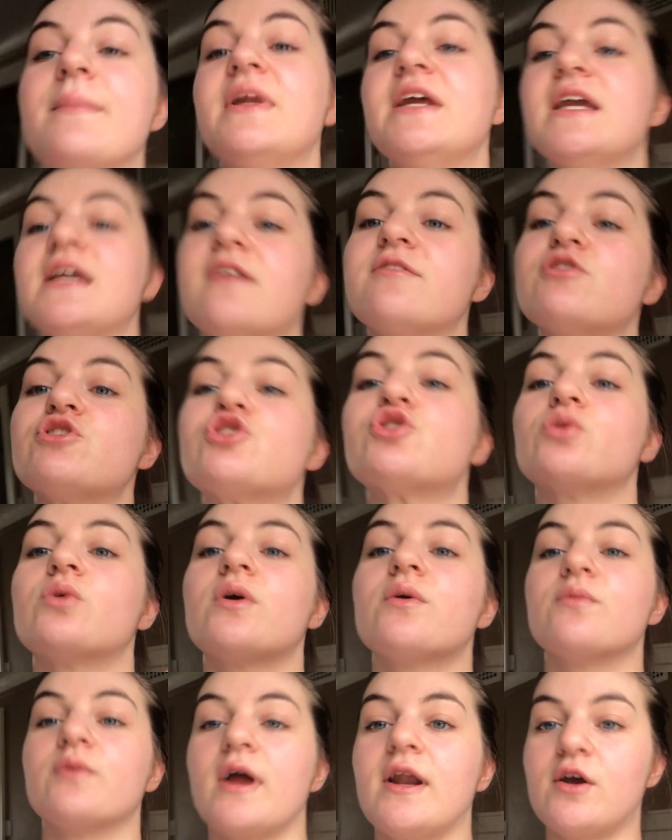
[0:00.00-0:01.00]
I'm gonna give a
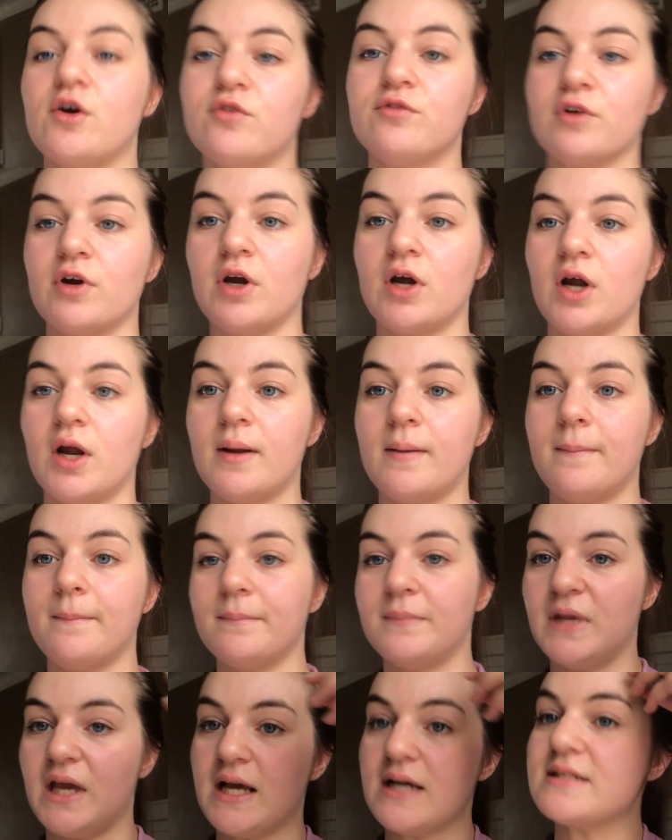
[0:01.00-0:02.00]
short run over
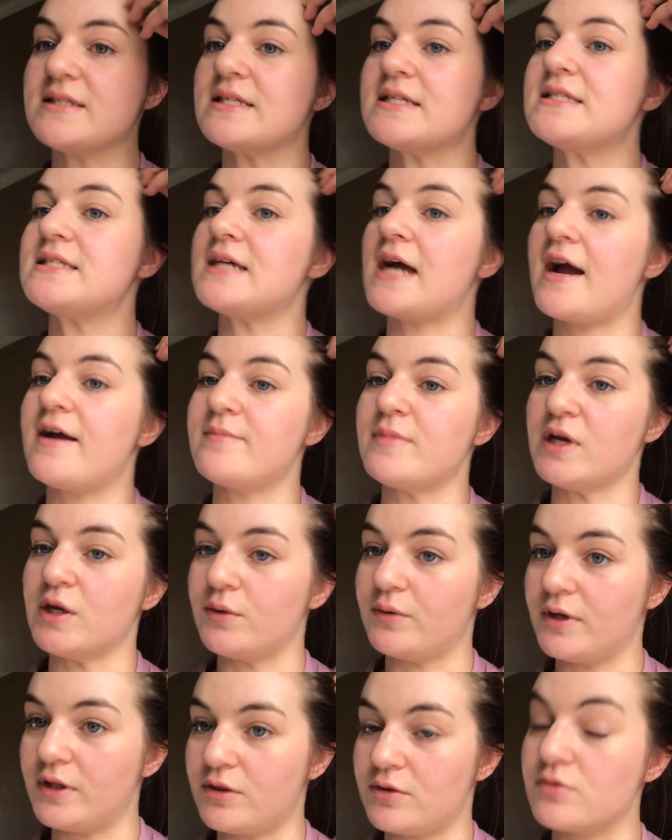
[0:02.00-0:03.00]
because I've been
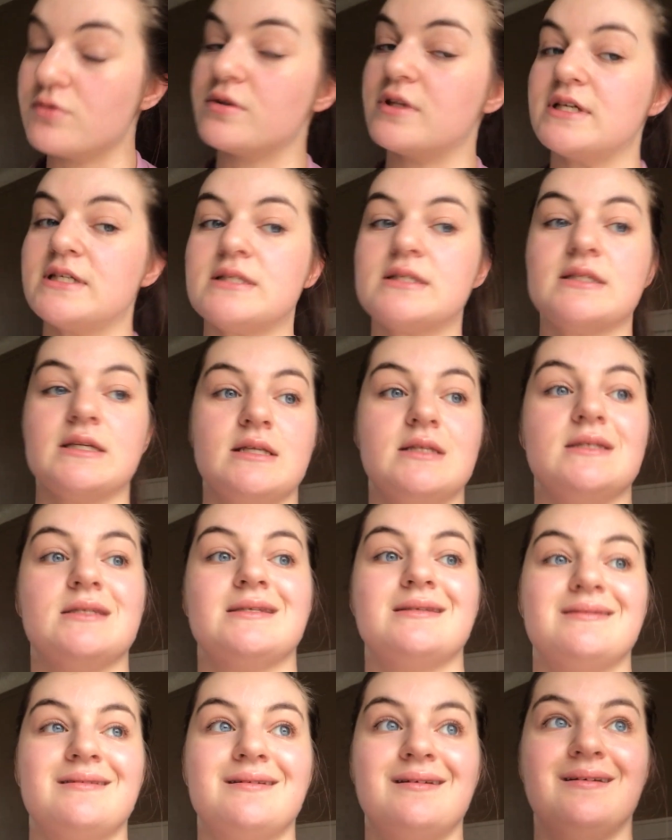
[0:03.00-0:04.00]
going through this
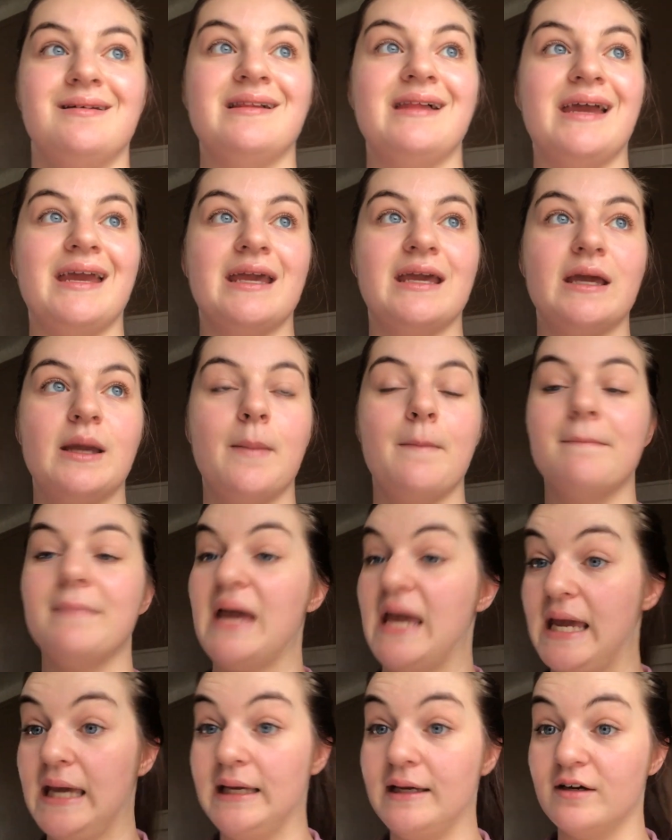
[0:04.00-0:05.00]
since like
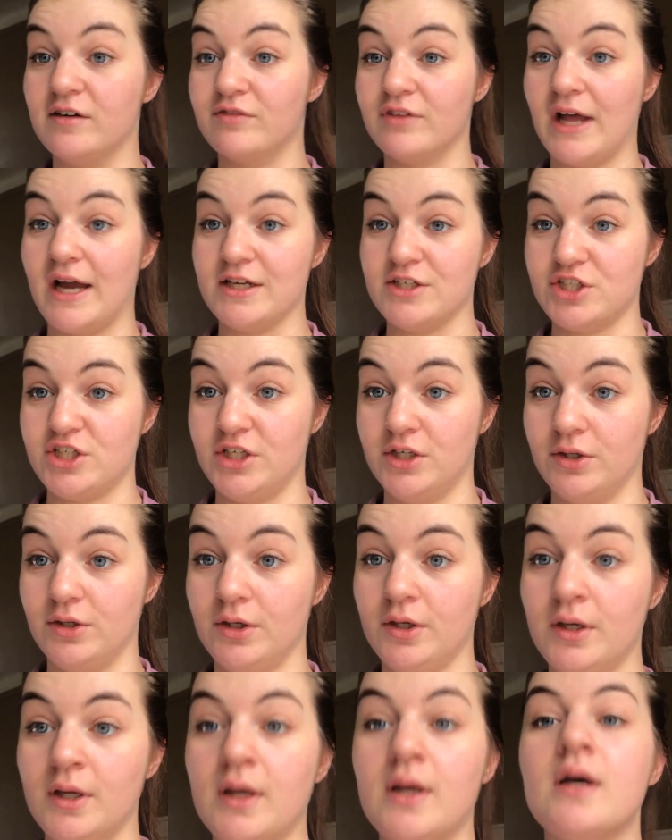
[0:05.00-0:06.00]
May of last
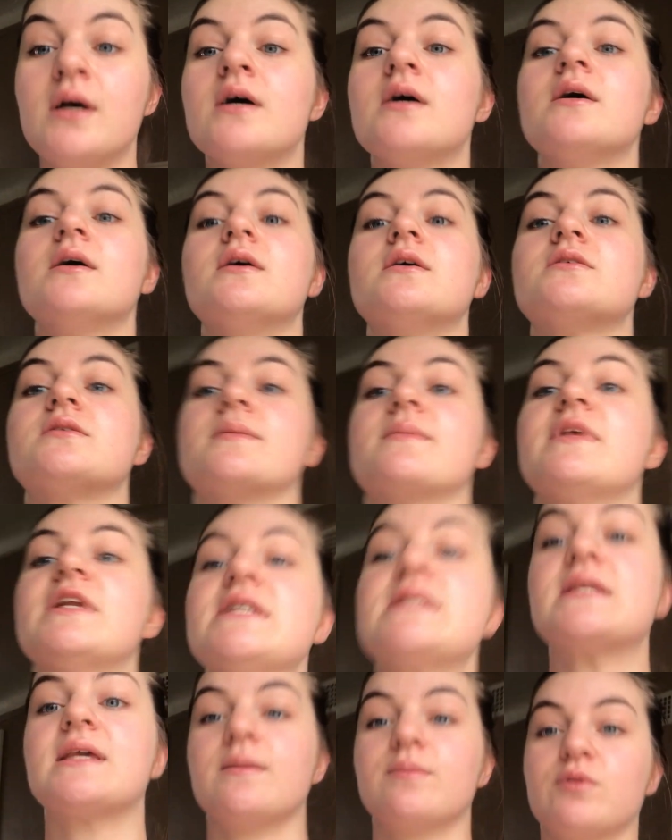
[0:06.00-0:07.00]
year. So I'm
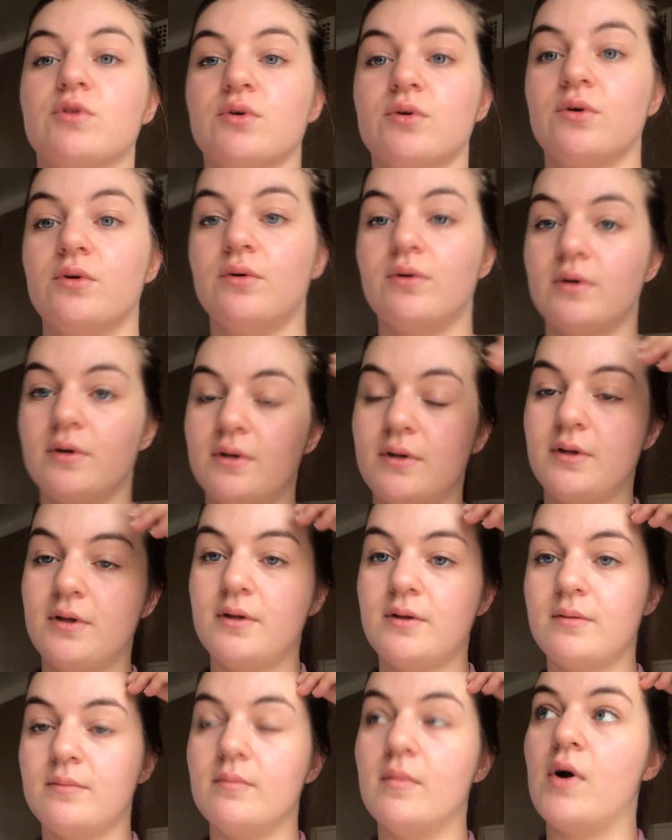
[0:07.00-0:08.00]
gonna skip through
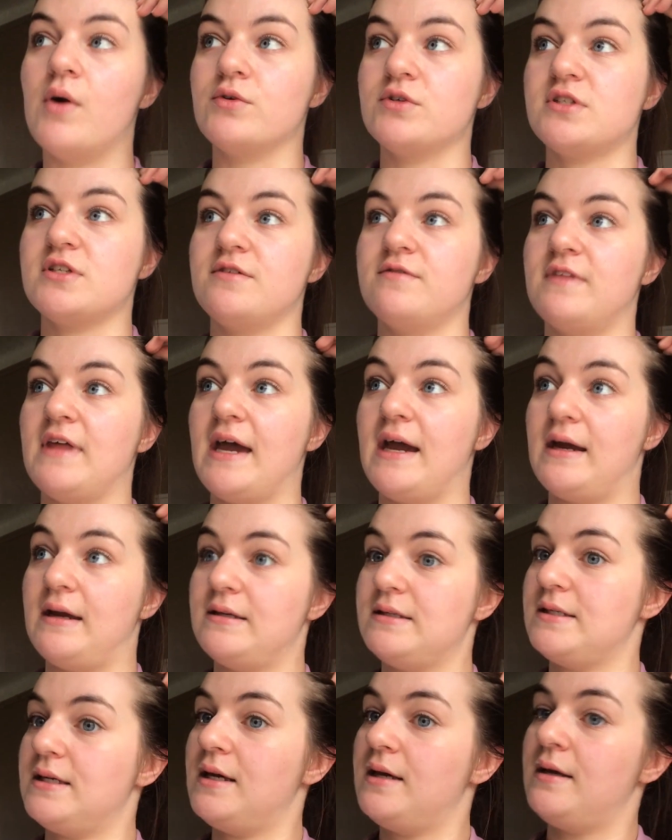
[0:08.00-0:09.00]
most of
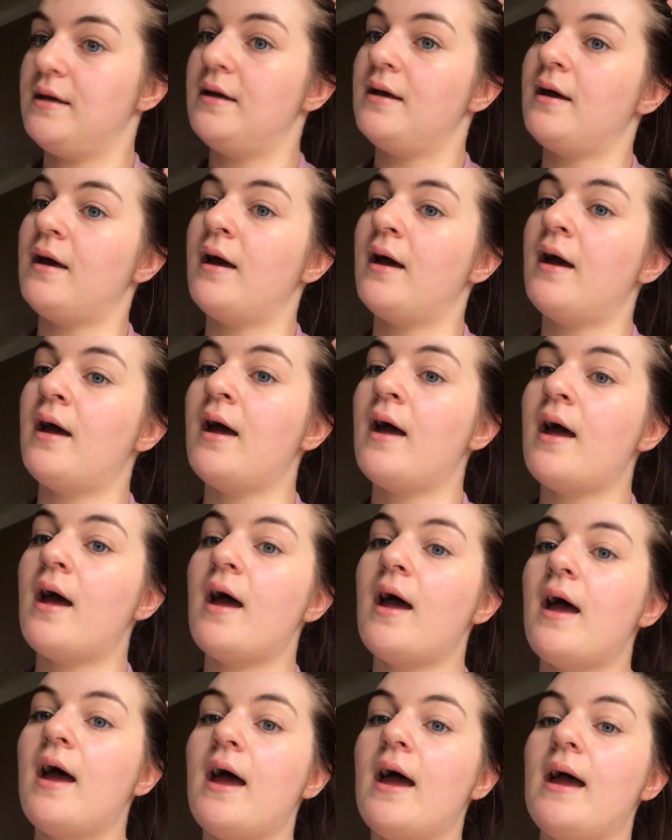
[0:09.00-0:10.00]
that
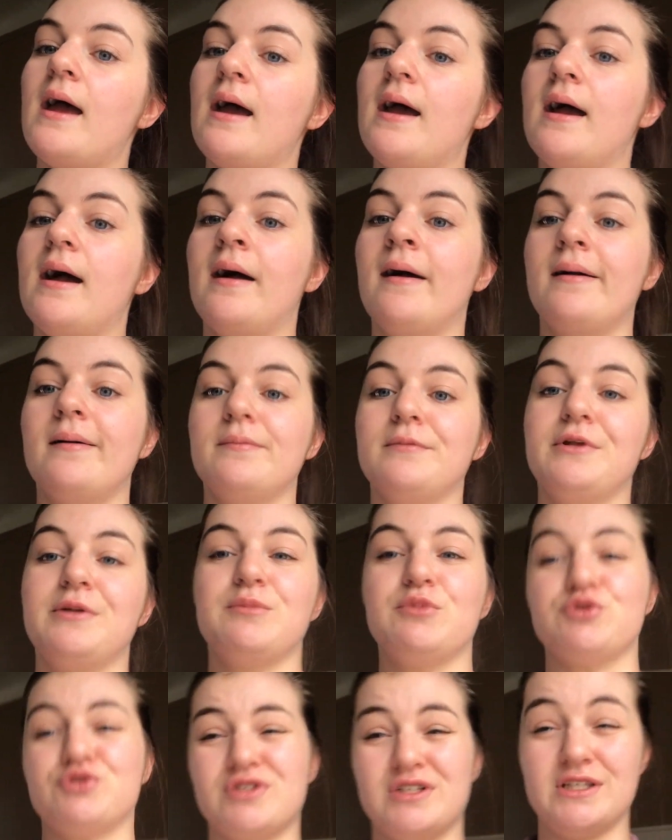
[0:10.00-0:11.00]

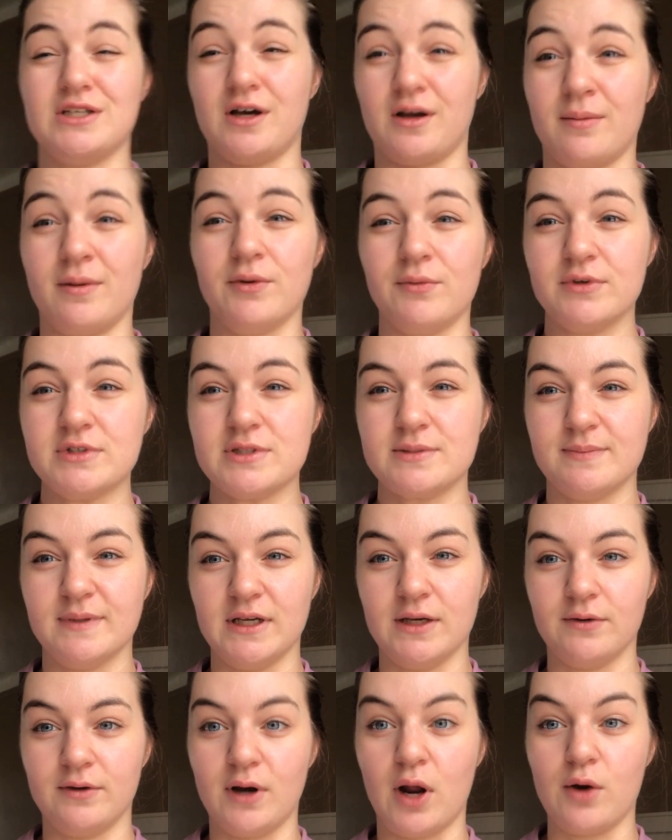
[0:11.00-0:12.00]
and mostly talk about what's
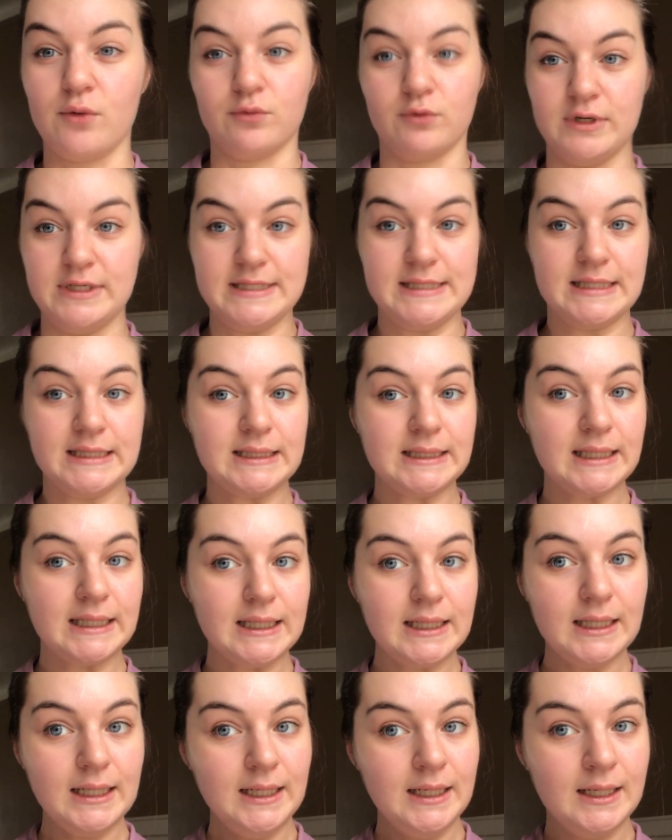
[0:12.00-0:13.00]
been going on
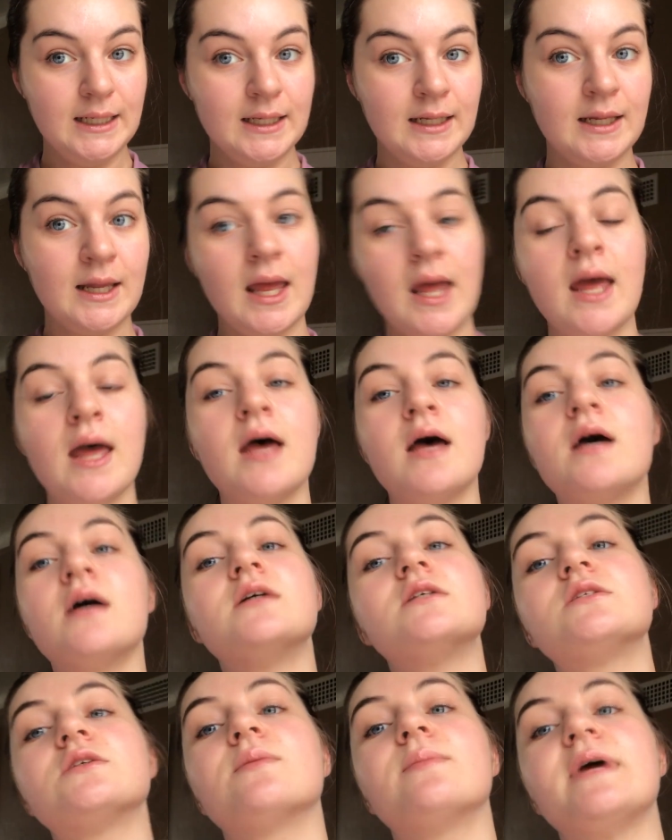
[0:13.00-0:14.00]
recently.
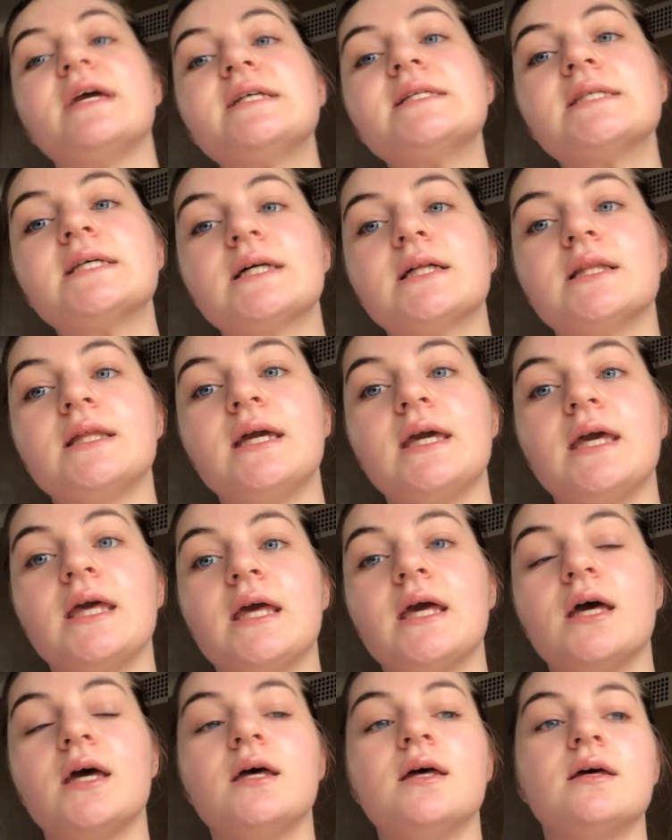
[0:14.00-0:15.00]
So
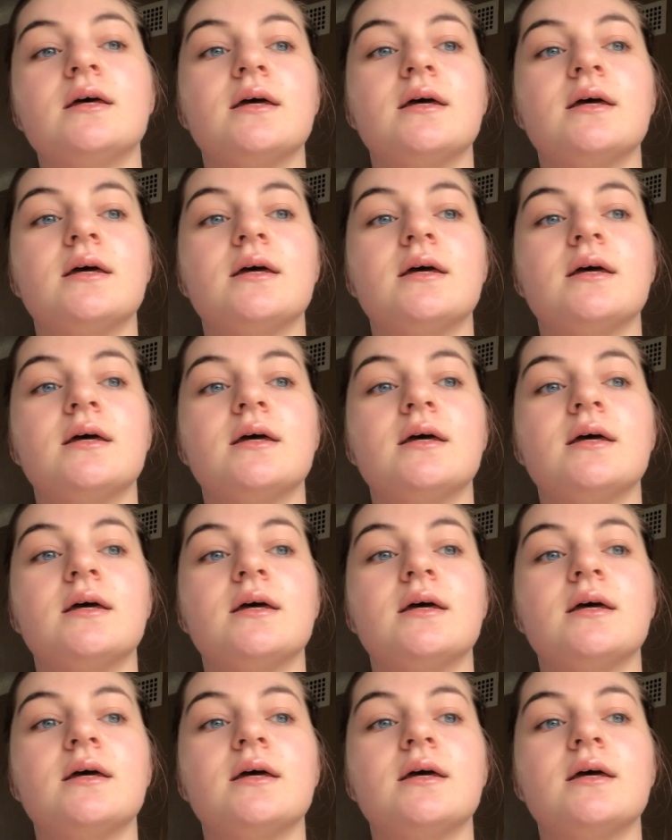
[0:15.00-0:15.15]
basically,